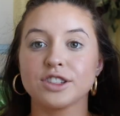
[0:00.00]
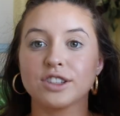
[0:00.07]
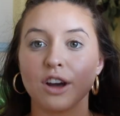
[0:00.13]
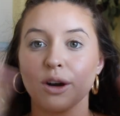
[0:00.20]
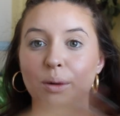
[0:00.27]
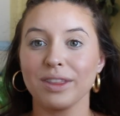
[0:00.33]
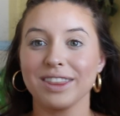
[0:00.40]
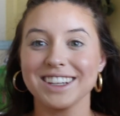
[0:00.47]

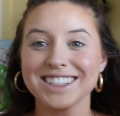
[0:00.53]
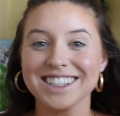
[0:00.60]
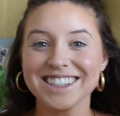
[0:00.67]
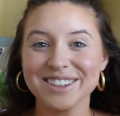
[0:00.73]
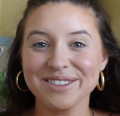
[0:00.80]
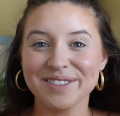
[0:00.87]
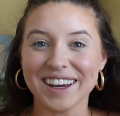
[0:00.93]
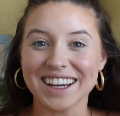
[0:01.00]
So this
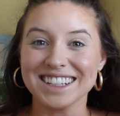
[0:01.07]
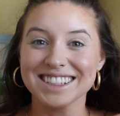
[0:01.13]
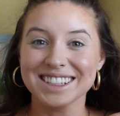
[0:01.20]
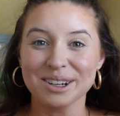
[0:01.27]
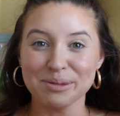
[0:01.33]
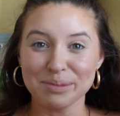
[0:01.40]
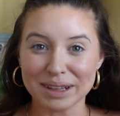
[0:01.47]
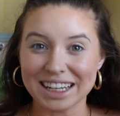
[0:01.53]
is the face
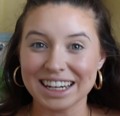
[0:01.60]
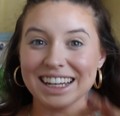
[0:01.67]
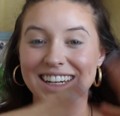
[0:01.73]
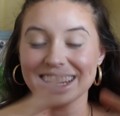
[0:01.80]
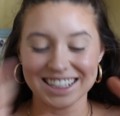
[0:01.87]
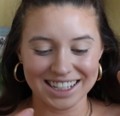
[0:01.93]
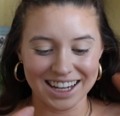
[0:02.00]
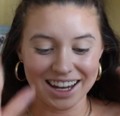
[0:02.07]

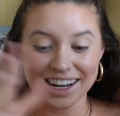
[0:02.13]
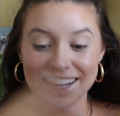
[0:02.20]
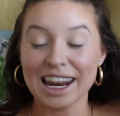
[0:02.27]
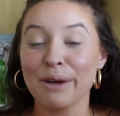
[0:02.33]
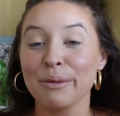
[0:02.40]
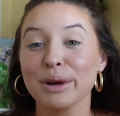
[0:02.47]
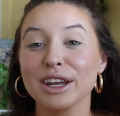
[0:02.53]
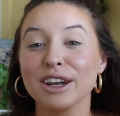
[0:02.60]
completed, done.
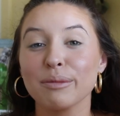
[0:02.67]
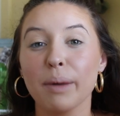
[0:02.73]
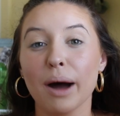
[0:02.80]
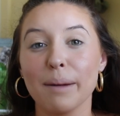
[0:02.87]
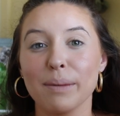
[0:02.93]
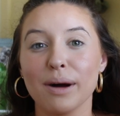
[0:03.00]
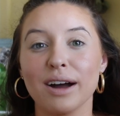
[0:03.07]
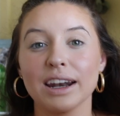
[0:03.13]
Now we're gonna
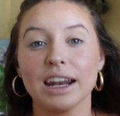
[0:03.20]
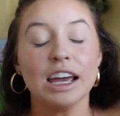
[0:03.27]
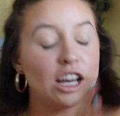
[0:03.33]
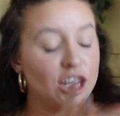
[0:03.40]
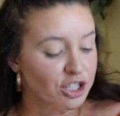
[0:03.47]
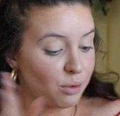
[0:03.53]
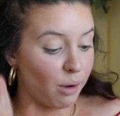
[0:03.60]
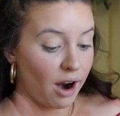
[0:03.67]
pop on
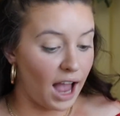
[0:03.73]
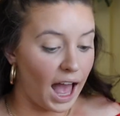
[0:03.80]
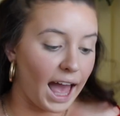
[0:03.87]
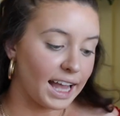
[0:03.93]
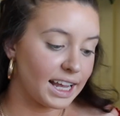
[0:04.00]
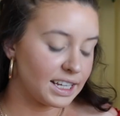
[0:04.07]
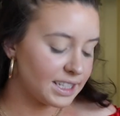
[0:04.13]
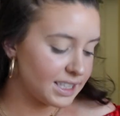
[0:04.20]
to our
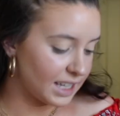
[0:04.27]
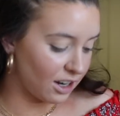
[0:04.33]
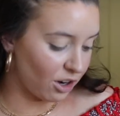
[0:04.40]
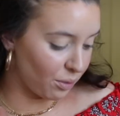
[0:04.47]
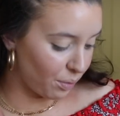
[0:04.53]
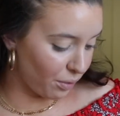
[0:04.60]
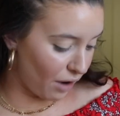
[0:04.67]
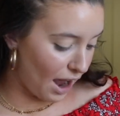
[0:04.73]
eyes and
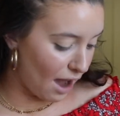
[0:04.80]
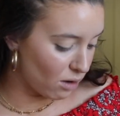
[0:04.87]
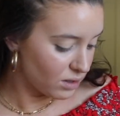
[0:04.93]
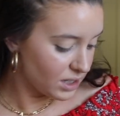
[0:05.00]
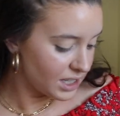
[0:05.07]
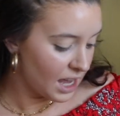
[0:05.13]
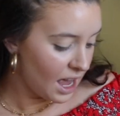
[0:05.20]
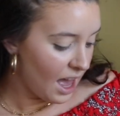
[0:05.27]
our
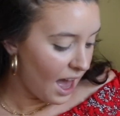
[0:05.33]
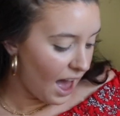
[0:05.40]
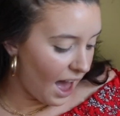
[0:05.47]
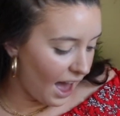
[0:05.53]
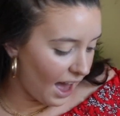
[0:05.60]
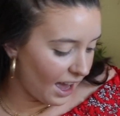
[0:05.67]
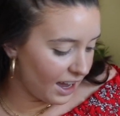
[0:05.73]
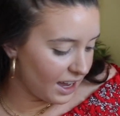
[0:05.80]
brows.
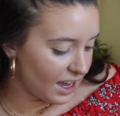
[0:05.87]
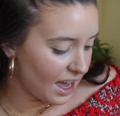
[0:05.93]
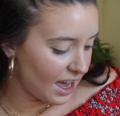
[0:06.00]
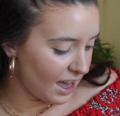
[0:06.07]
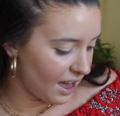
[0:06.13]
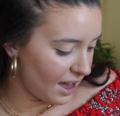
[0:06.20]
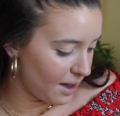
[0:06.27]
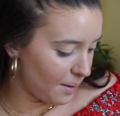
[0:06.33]
I
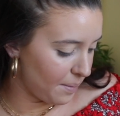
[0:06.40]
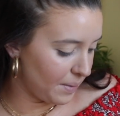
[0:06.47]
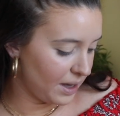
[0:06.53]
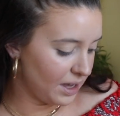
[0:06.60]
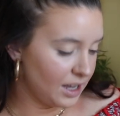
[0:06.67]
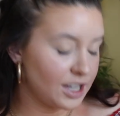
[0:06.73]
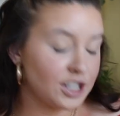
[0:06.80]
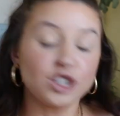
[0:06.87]

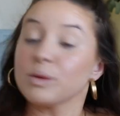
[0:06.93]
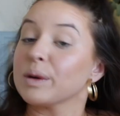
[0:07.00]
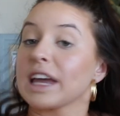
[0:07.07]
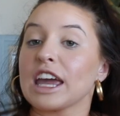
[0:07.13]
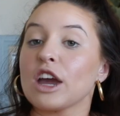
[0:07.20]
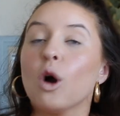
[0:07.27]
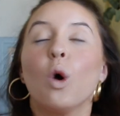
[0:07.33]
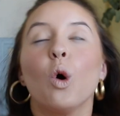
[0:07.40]
am
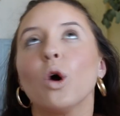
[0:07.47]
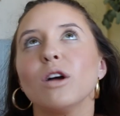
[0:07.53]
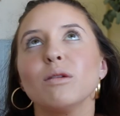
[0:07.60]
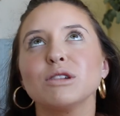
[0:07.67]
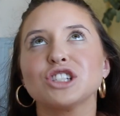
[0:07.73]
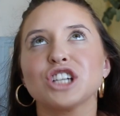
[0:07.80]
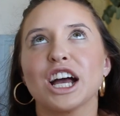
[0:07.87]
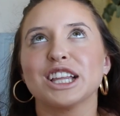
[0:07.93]
doing a
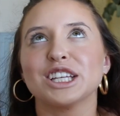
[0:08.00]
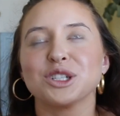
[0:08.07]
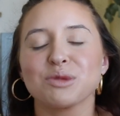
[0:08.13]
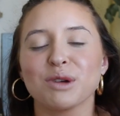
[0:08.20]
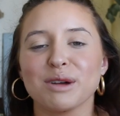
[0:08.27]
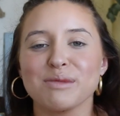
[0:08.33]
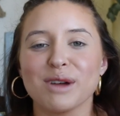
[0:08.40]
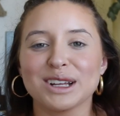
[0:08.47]
horrible challenge
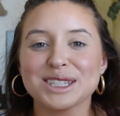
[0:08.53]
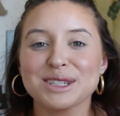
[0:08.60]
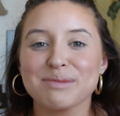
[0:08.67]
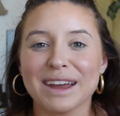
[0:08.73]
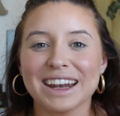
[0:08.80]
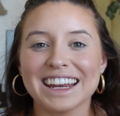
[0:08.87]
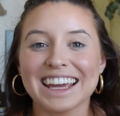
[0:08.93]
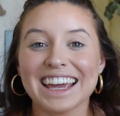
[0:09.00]
where I'm not
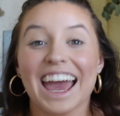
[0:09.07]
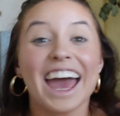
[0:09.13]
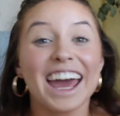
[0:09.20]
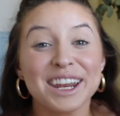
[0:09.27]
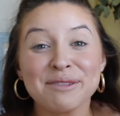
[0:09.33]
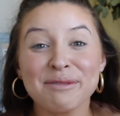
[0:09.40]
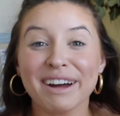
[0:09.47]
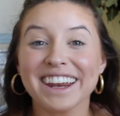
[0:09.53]
spending
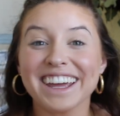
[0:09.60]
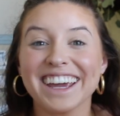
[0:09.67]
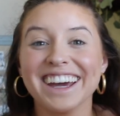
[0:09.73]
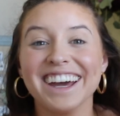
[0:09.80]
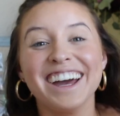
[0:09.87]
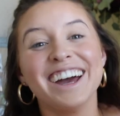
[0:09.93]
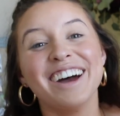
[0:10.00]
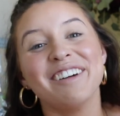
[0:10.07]
any
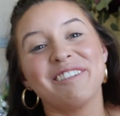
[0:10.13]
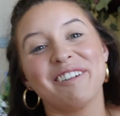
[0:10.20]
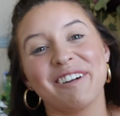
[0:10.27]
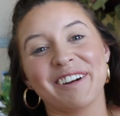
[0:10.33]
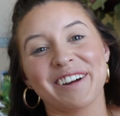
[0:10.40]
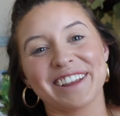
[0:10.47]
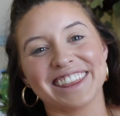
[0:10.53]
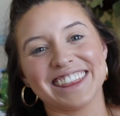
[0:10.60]
money
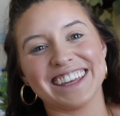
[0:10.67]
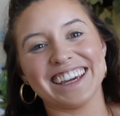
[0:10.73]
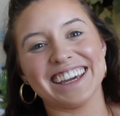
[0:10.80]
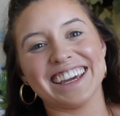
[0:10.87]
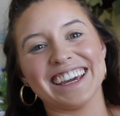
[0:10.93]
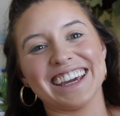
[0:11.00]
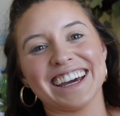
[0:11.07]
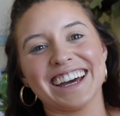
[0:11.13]
for
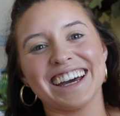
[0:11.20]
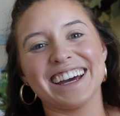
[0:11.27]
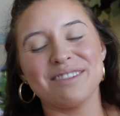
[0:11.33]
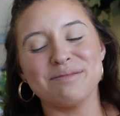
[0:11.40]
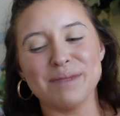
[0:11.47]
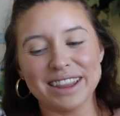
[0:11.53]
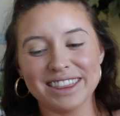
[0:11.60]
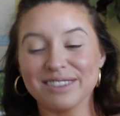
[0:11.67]
the
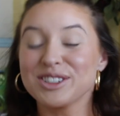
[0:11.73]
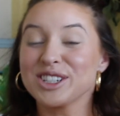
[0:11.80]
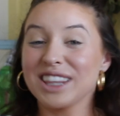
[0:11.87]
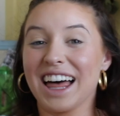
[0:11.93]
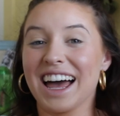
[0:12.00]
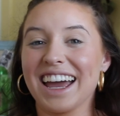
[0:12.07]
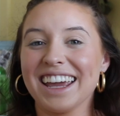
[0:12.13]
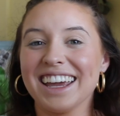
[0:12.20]
month of
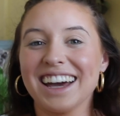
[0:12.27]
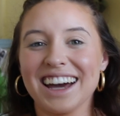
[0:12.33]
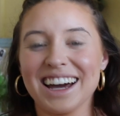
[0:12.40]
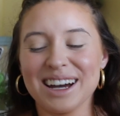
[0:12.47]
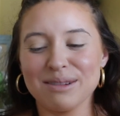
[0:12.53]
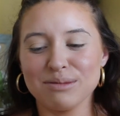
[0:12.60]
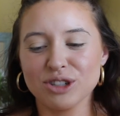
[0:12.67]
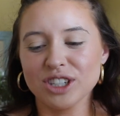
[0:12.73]

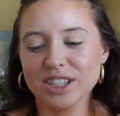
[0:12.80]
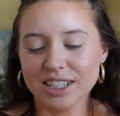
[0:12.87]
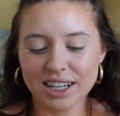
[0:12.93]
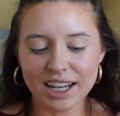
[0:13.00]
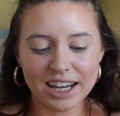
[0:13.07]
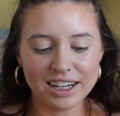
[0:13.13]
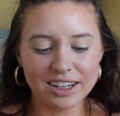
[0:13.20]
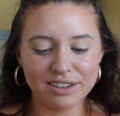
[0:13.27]
July, just to
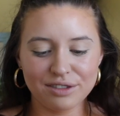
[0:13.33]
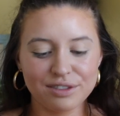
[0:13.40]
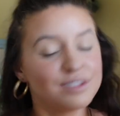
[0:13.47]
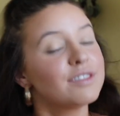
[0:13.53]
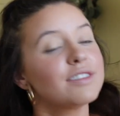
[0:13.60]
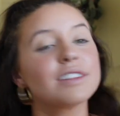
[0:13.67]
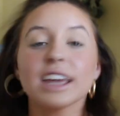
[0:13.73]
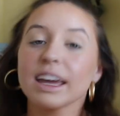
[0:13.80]
kind of
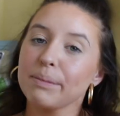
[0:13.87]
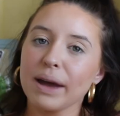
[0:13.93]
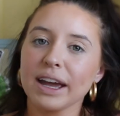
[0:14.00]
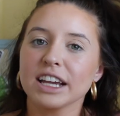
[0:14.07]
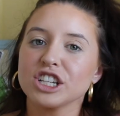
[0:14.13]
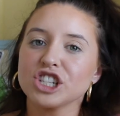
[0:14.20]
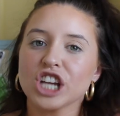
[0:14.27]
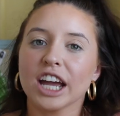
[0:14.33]
get
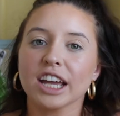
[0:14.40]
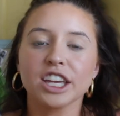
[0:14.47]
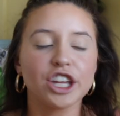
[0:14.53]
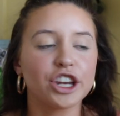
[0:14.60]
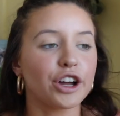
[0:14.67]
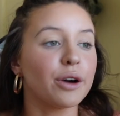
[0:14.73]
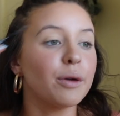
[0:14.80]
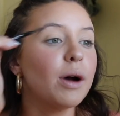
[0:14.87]
back in check, you
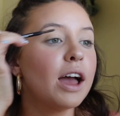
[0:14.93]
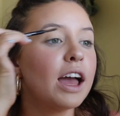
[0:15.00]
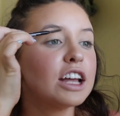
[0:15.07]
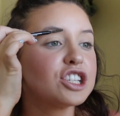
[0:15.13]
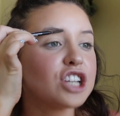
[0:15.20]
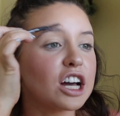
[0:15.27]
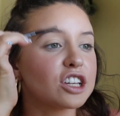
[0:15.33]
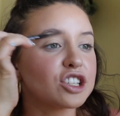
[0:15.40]
know,
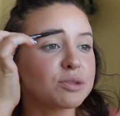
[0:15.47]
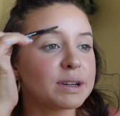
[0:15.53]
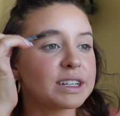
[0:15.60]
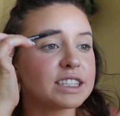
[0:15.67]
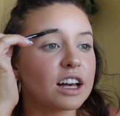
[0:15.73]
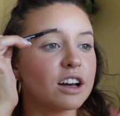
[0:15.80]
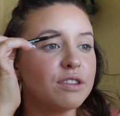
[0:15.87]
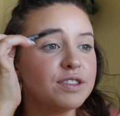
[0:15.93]
challenge
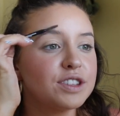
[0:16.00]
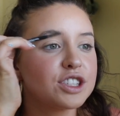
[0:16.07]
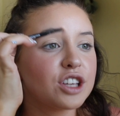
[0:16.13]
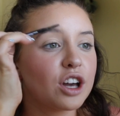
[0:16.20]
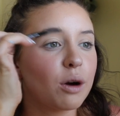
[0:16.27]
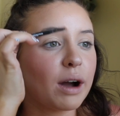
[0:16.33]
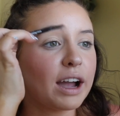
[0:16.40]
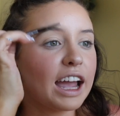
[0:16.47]
myself.
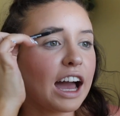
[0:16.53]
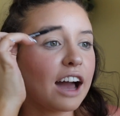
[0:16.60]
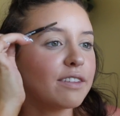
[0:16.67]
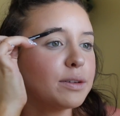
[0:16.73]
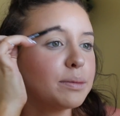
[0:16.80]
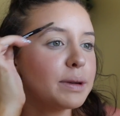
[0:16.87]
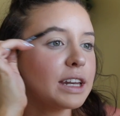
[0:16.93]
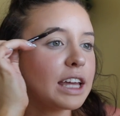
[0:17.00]
So I
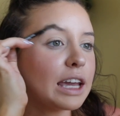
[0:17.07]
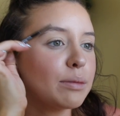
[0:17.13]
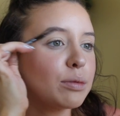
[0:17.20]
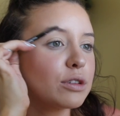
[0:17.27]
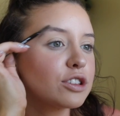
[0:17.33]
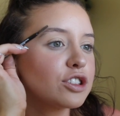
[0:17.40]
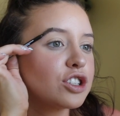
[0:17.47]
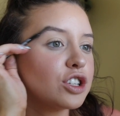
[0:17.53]
haven't been
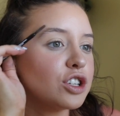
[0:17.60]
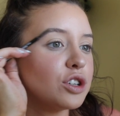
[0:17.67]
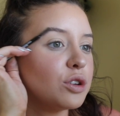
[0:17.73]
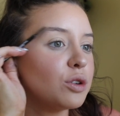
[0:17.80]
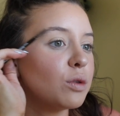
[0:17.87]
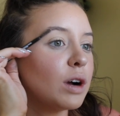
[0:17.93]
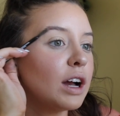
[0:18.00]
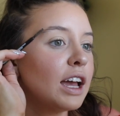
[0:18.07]
able
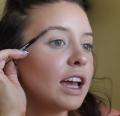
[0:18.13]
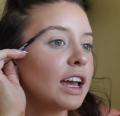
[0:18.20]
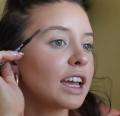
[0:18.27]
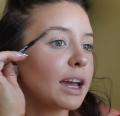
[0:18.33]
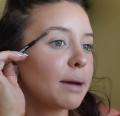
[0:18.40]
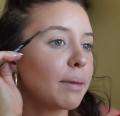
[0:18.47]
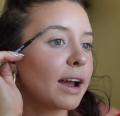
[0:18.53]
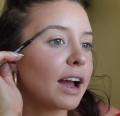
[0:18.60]
to
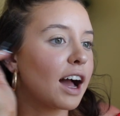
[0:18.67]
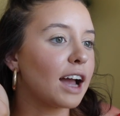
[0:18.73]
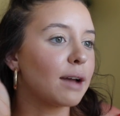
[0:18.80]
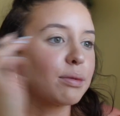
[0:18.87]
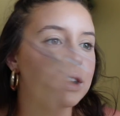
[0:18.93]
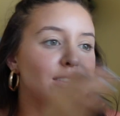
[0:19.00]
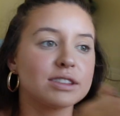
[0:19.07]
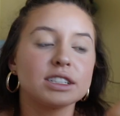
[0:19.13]
get my
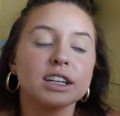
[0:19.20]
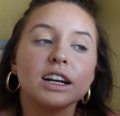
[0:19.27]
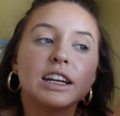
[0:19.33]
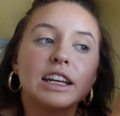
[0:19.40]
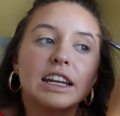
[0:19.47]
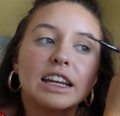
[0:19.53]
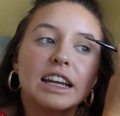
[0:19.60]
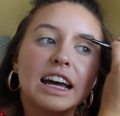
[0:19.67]
eyebrows done,
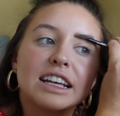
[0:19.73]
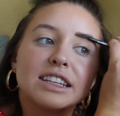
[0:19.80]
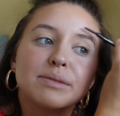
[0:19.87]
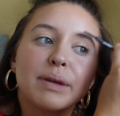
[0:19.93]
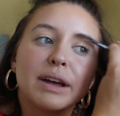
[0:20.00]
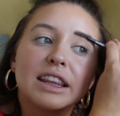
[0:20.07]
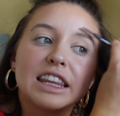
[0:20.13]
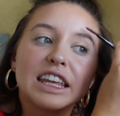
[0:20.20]
and it has
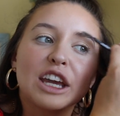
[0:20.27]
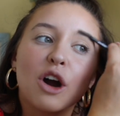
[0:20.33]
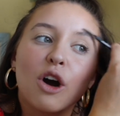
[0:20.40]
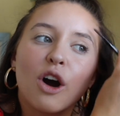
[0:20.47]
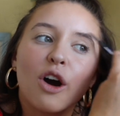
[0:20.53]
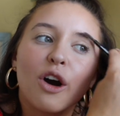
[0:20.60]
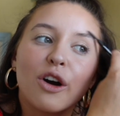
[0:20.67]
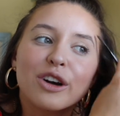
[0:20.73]
been the
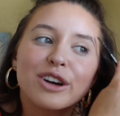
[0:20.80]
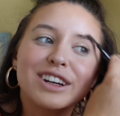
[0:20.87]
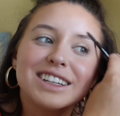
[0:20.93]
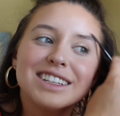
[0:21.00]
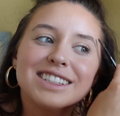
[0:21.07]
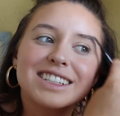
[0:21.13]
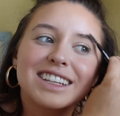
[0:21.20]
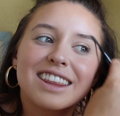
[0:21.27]

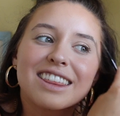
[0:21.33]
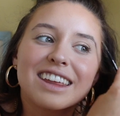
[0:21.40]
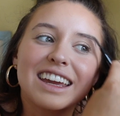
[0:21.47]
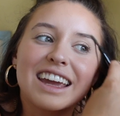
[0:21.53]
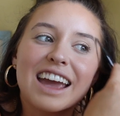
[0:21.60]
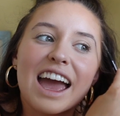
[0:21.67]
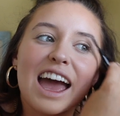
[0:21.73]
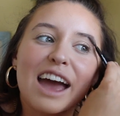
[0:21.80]
hardest
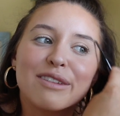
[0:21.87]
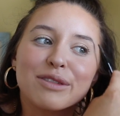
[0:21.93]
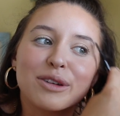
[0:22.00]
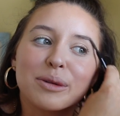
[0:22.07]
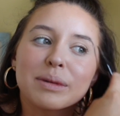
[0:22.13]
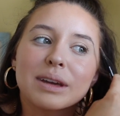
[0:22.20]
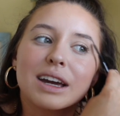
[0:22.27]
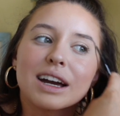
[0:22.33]
thing
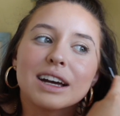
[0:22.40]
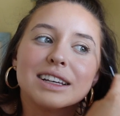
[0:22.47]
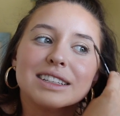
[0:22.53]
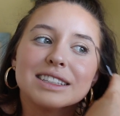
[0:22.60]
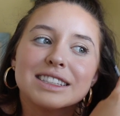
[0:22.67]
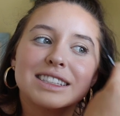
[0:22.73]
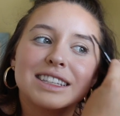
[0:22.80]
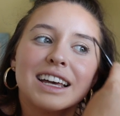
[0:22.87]
ever
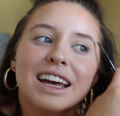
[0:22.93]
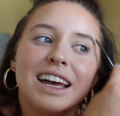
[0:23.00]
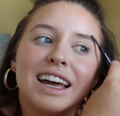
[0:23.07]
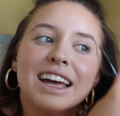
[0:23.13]
because